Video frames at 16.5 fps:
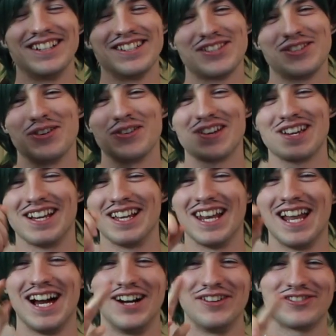Sorry,
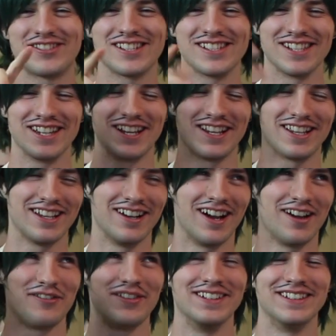I laughed because I
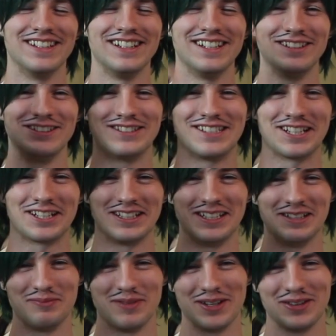felt a little
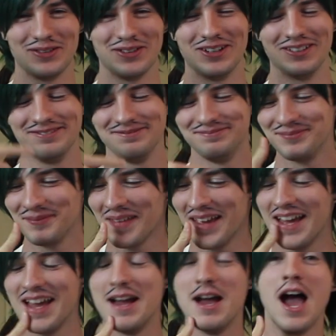tickle in my throat.
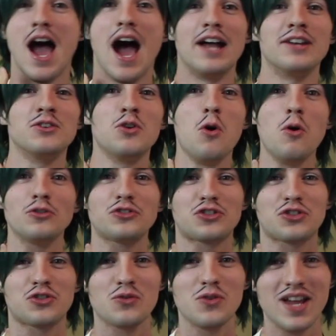And
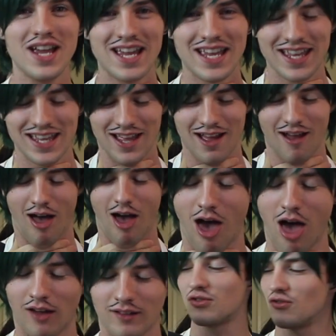not three,
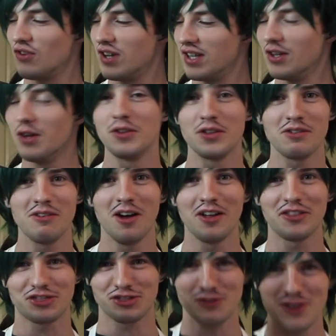no, there are